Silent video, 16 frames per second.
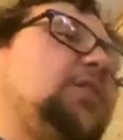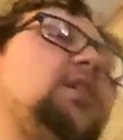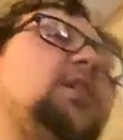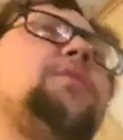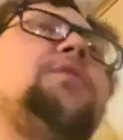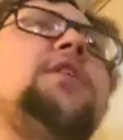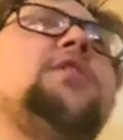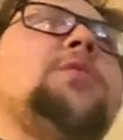you
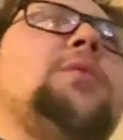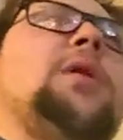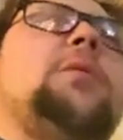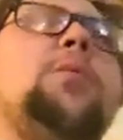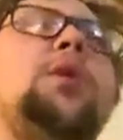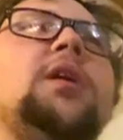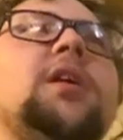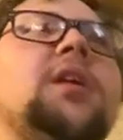can filter
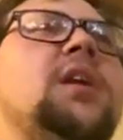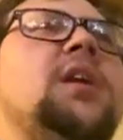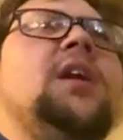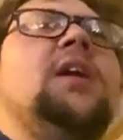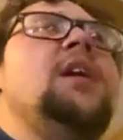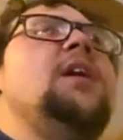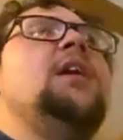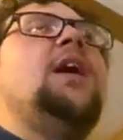rainwater
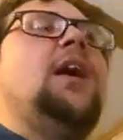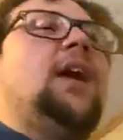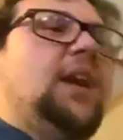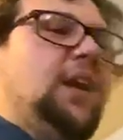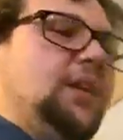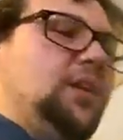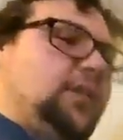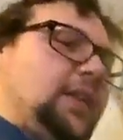
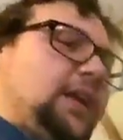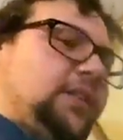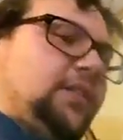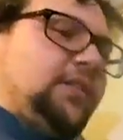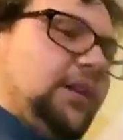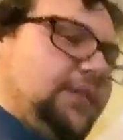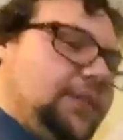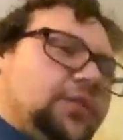and all that
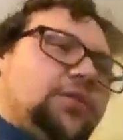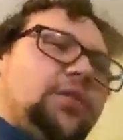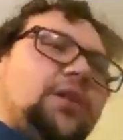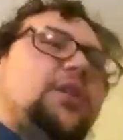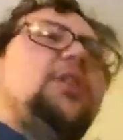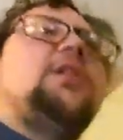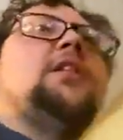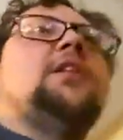stuff and
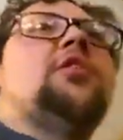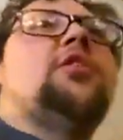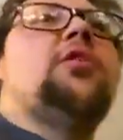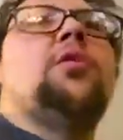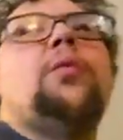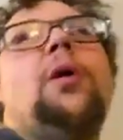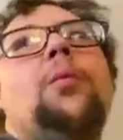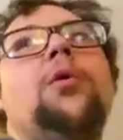drink. You can literally
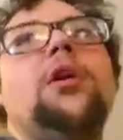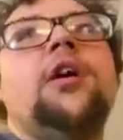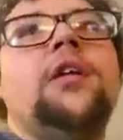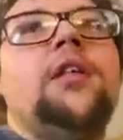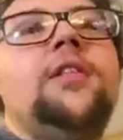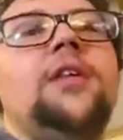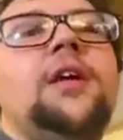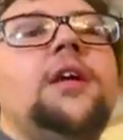drink rainwater out of
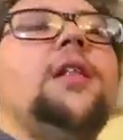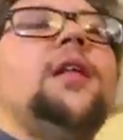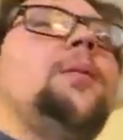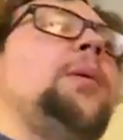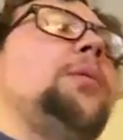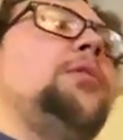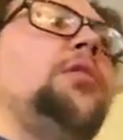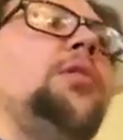that thing. A lot of
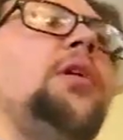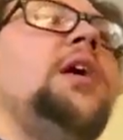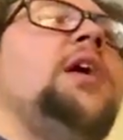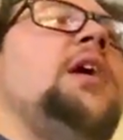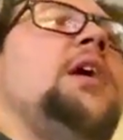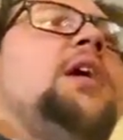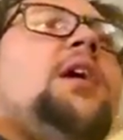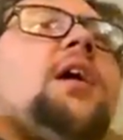people do it.
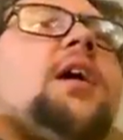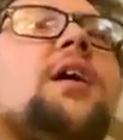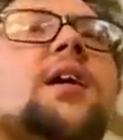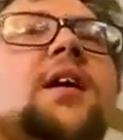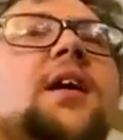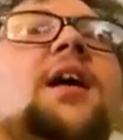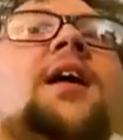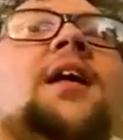Uh,